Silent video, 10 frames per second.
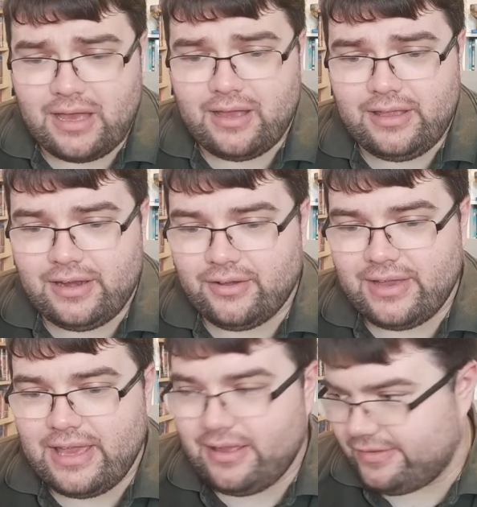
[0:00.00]
you know,
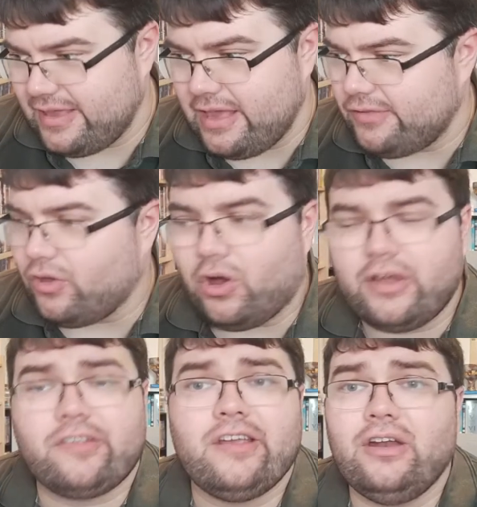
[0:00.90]
it's not a
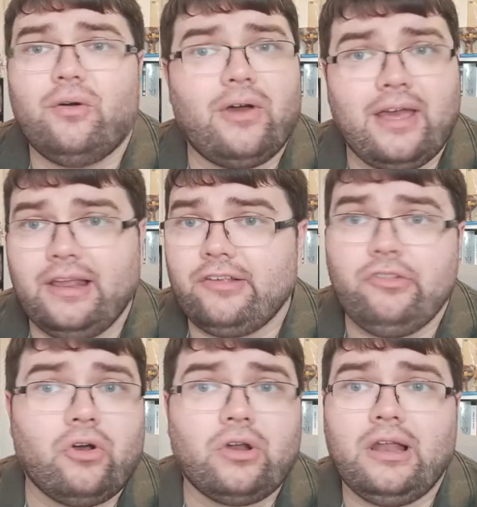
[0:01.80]
Casino Royale, it's
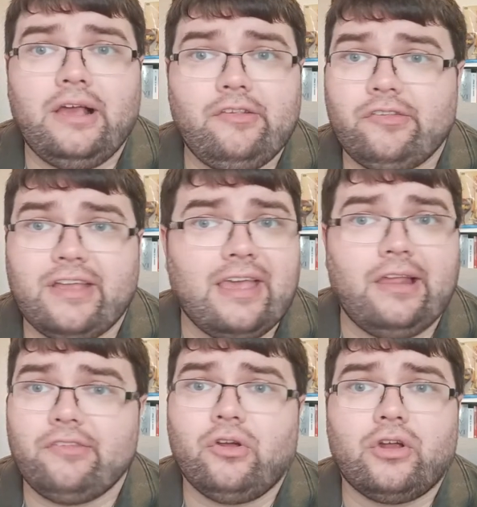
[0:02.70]
not a License to Kill,
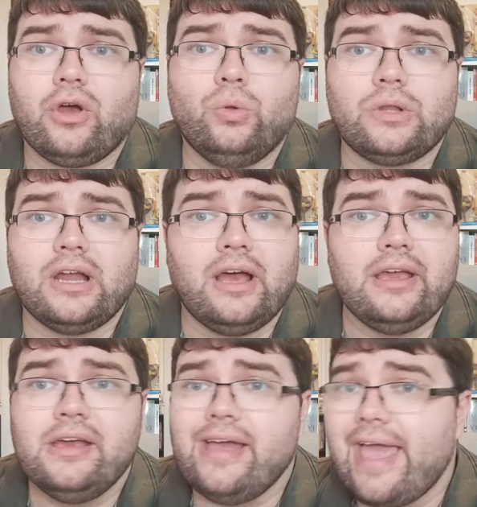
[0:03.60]
it's not a GoldenEye,
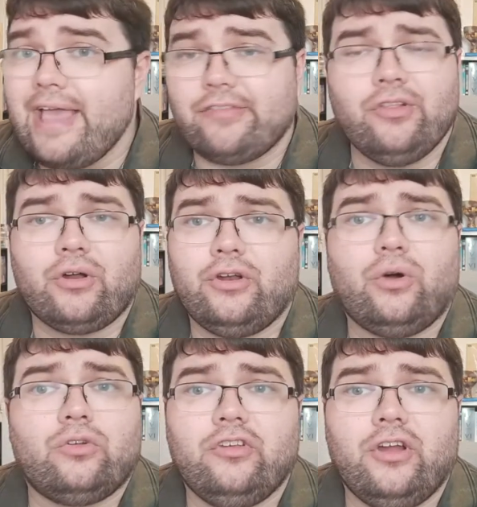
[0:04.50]
it's not a
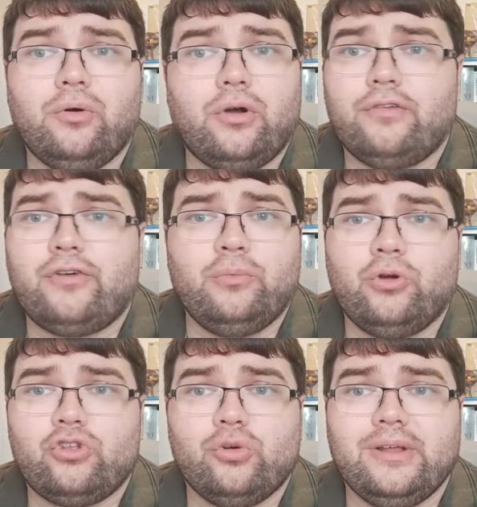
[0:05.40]
Dr. No or a From
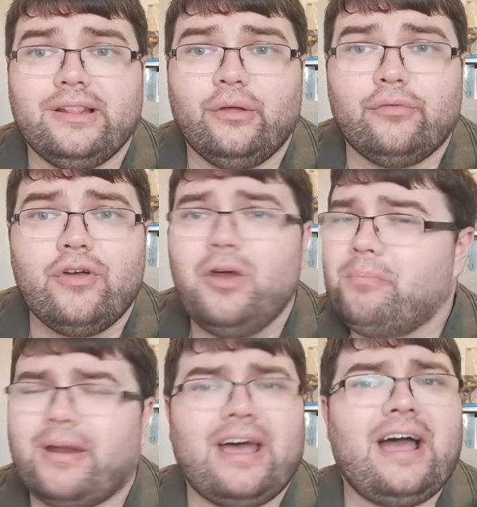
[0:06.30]
Russia with Love.
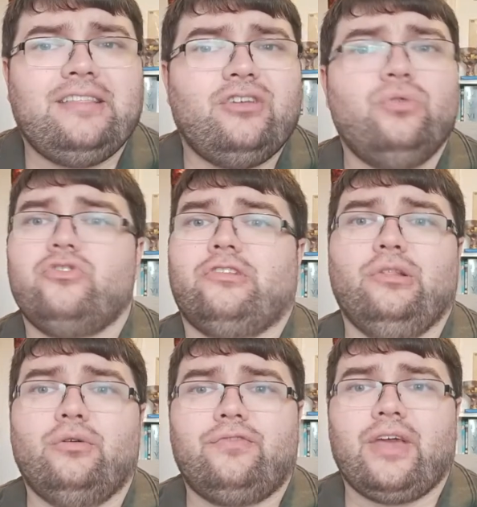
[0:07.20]
But I do just
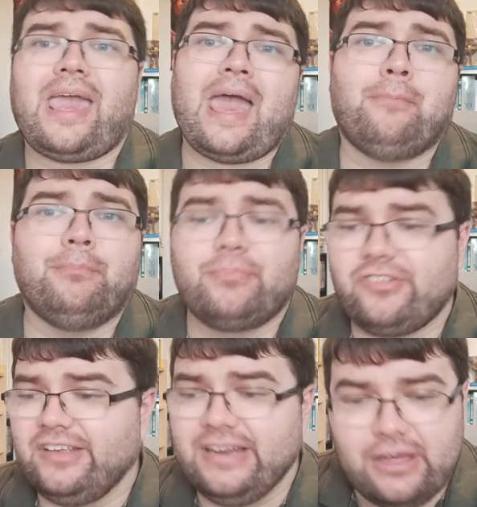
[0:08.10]
love the camp,
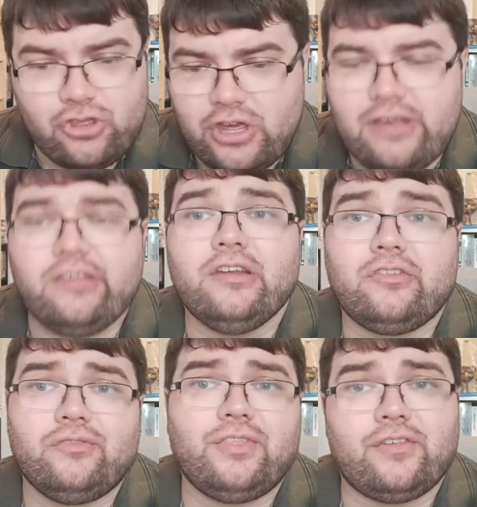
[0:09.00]
silly
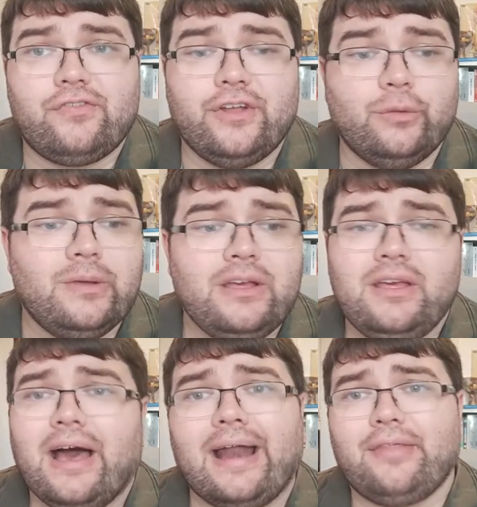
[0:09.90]
cheesiness of this film,
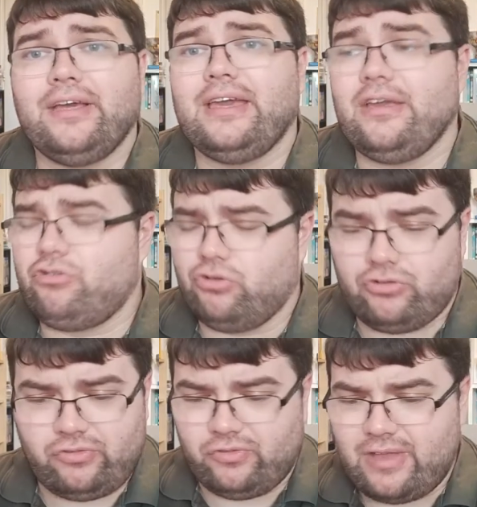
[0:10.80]
and I think it's just